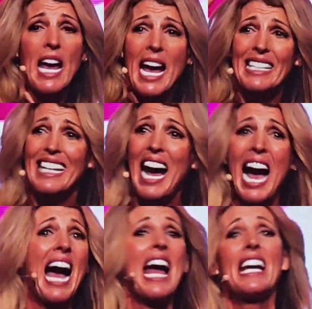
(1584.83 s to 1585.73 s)
as
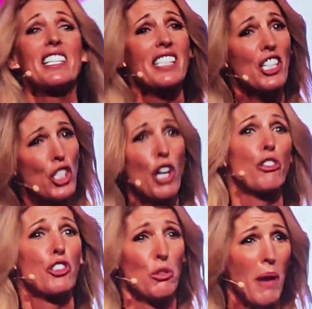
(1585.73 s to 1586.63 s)
high as they
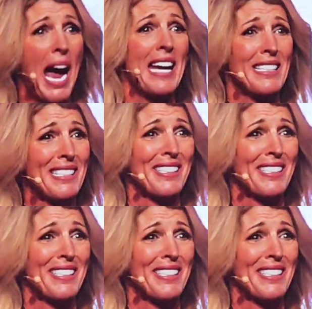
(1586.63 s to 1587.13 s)
chose to rise.